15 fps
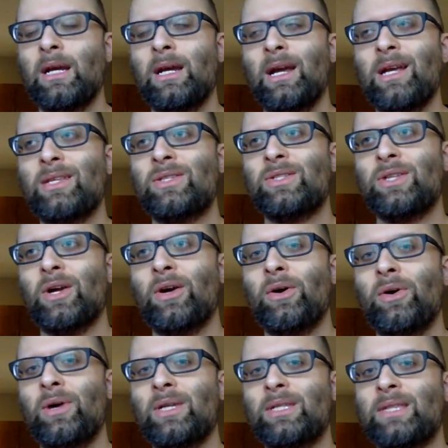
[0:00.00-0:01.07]
And
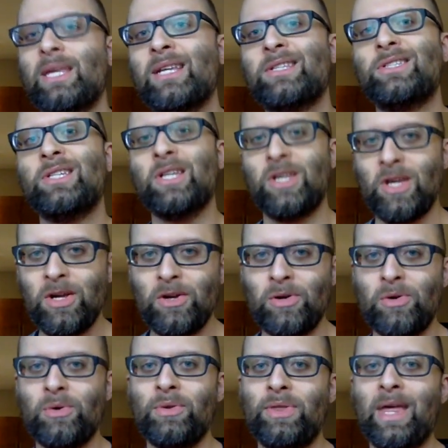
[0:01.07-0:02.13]
so it's thanks to
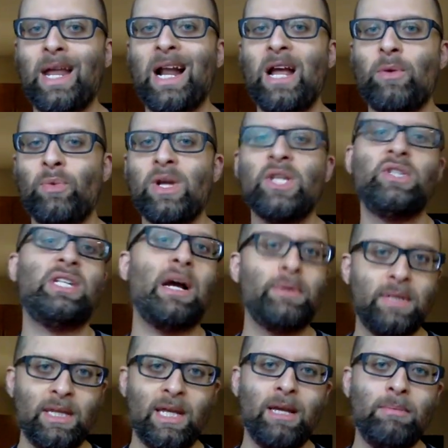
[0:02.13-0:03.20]
you that I reached out
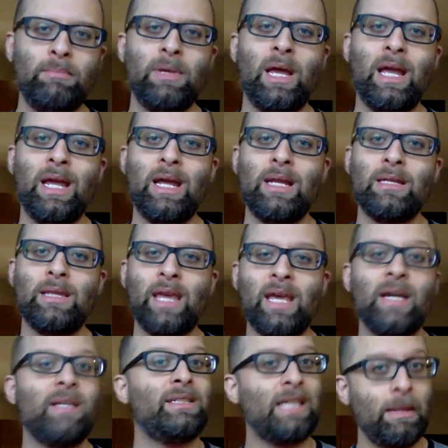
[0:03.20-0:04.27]
to them and they
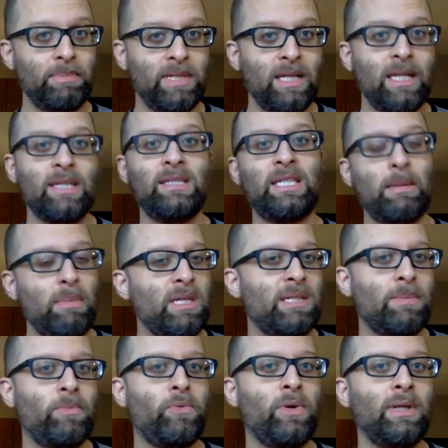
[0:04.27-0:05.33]
accepted and sent me
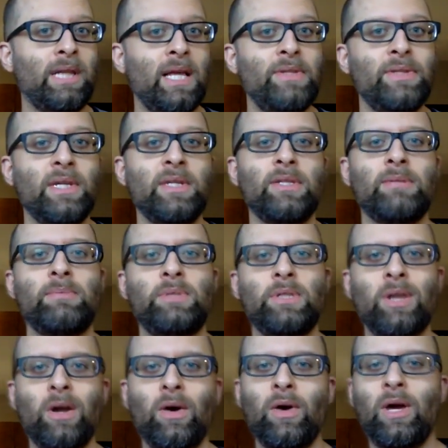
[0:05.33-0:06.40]
some free lenses.
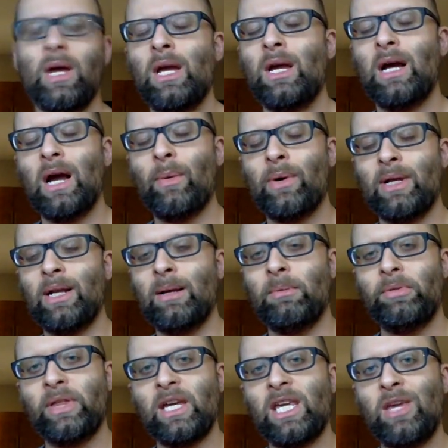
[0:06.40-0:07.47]
So I want to
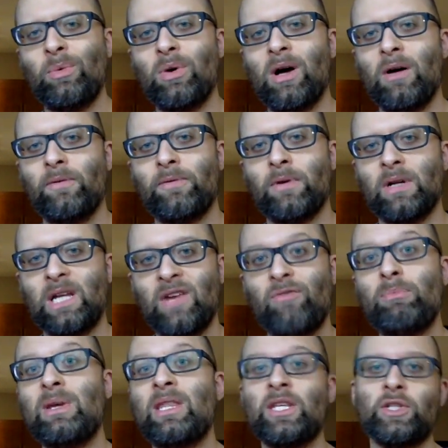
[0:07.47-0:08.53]
thank you all for
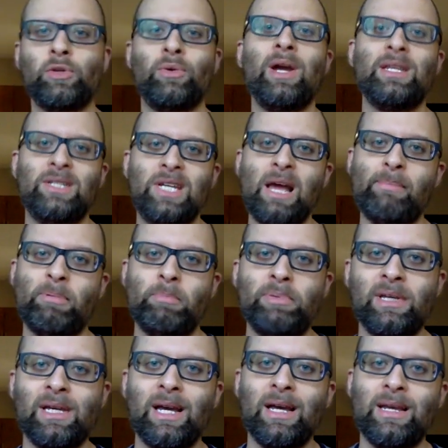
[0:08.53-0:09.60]
giving me this great tip
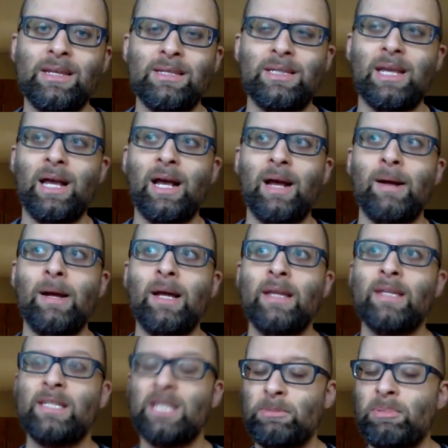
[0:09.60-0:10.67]
because
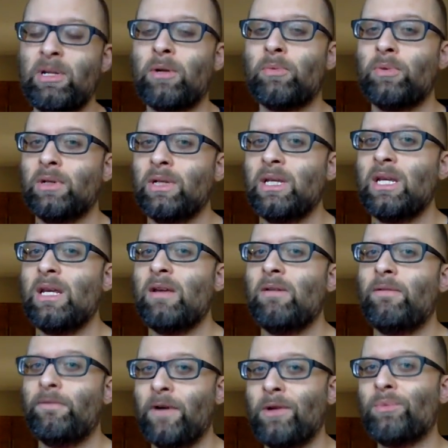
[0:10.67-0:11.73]
this has been a really
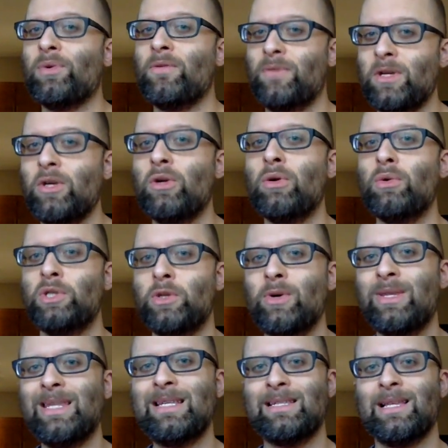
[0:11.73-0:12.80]
fun review
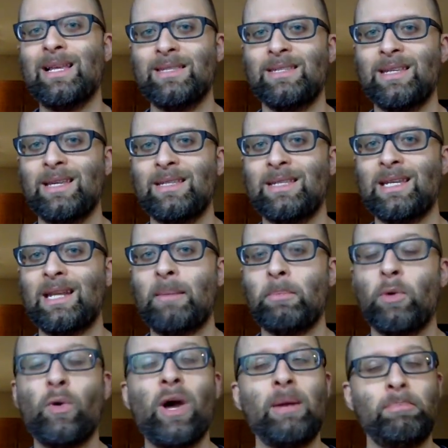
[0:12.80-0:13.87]
doing these lenses and I'm
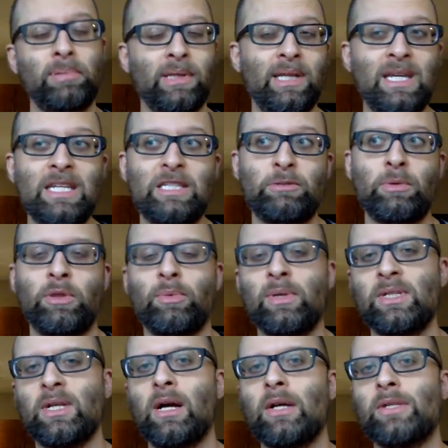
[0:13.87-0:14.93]
quite pleased with the
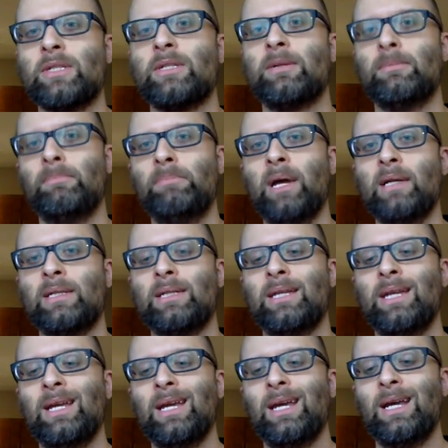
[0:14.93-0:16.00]
results. But
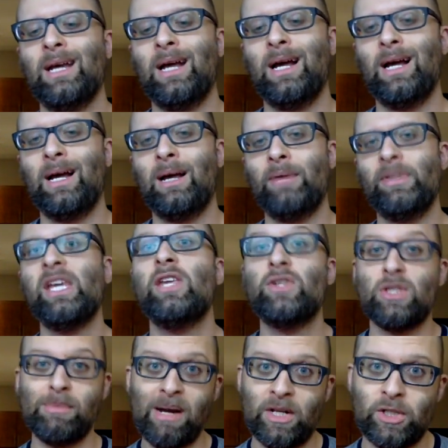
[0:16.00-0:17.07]
thank you
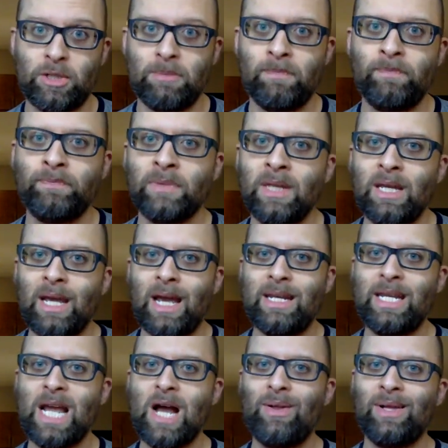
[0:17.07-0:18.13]
so much.
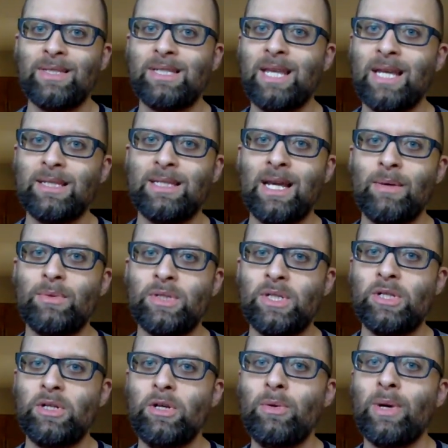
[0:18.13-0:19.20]
And now let's get down
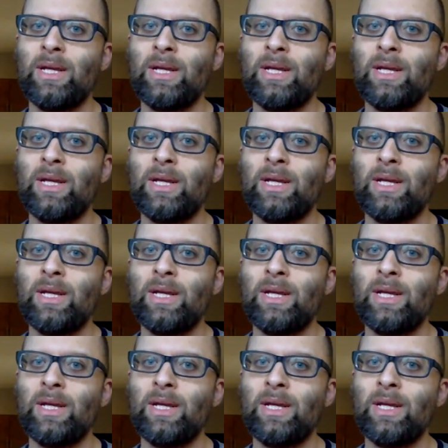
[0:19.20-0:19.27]
to